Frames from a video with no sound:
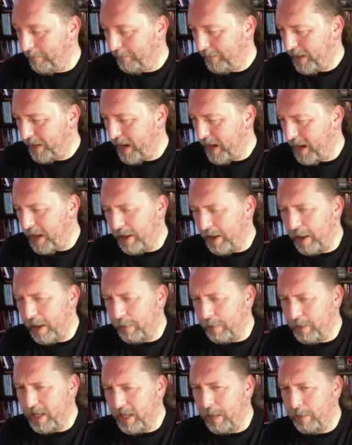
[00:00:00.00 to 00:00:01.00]

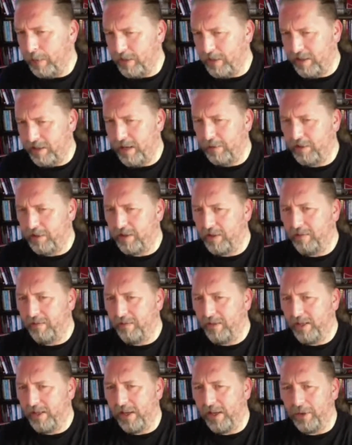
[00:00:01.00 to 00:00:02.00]
that was
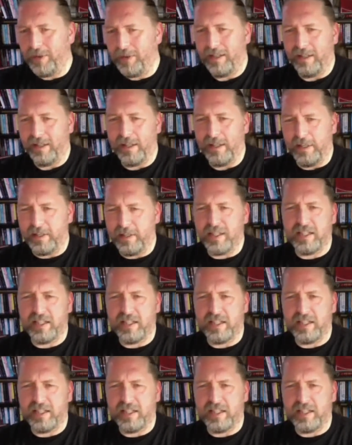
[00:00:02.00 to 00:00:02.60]
it's a